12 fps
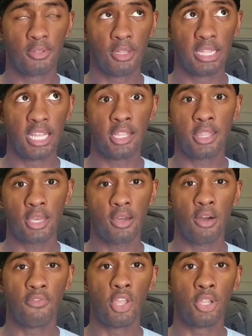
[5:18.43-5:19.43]
length
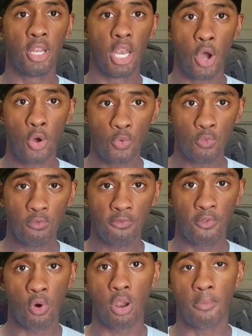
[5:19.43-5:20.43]
of the loan
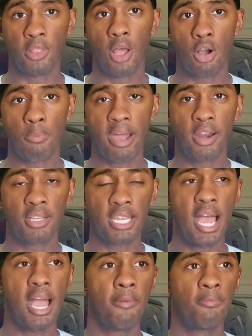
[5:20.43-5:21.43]
for a long amount of
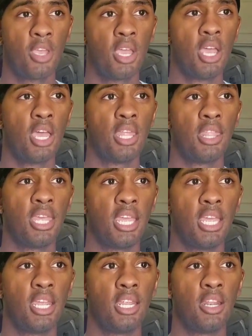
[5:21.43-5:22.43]
time,
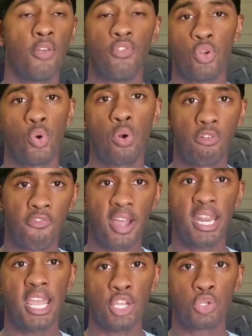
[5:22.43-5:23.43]
then if you don't want to fight
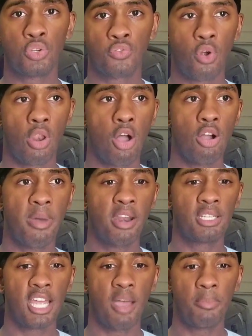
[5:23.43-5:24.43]
that interest for a long amount
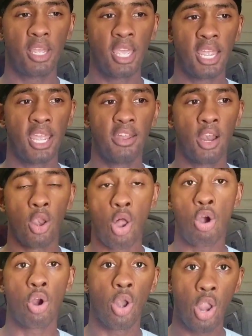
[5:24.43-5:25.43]
of time and get a
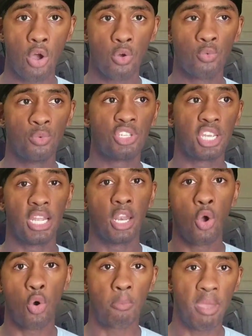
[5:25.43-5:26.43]
longer loan to get
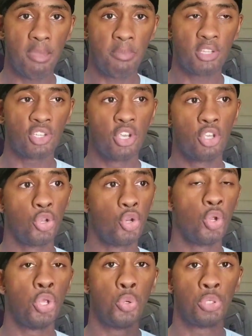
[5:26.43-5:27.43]
lower payments, you do
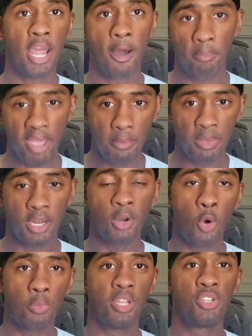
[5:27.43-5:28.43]
a huge down payment and
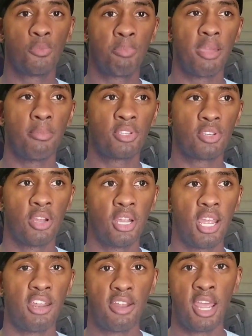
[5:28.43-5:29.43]
hope that your payments
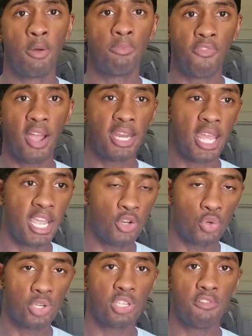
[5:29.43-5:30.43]
and help fight that
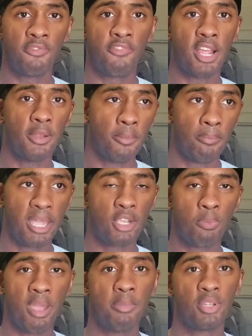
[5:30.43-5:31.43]
interest and make
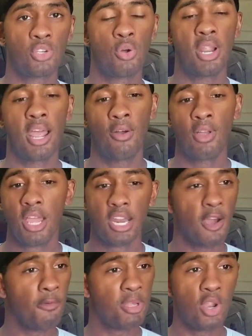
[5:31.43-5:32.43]
your payments go down.
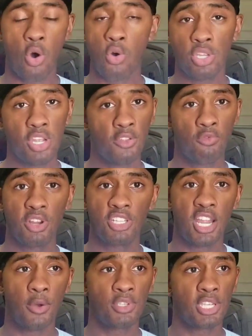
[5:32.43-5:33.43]
That would be the only other
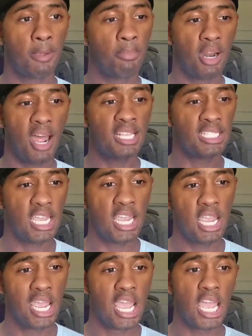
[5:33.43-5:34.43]
reason I would say. But I
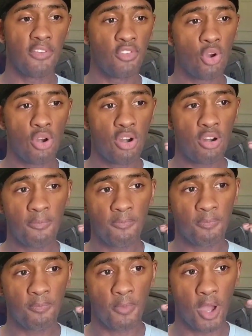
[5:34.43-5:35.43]
say if your
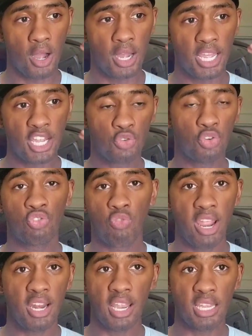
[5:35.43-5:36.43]
interest
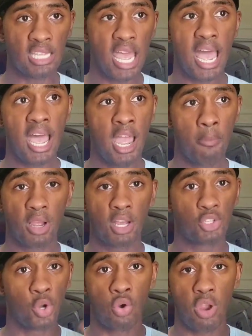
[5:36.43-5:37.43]
rate is high
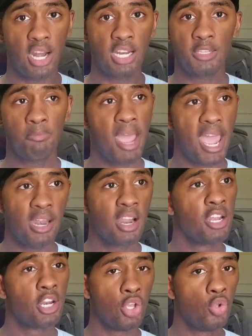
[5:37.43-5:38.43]
because your credit is bad,
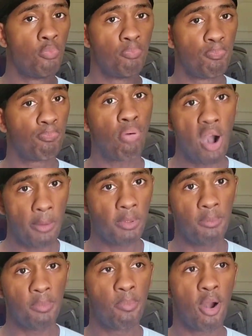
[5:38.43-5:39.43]
then you
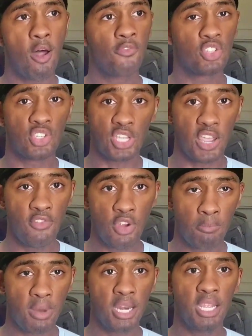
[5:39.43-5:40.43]
probably better off just saving your
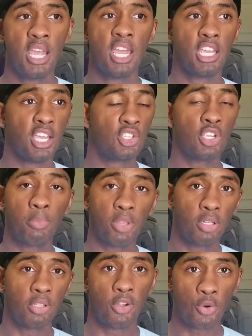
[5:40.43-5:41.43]
money, get something
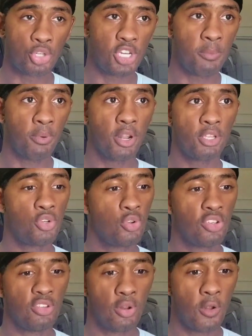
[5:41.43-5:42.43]
a little cheaper that you
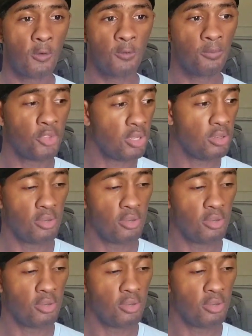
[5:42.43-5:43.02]
can, you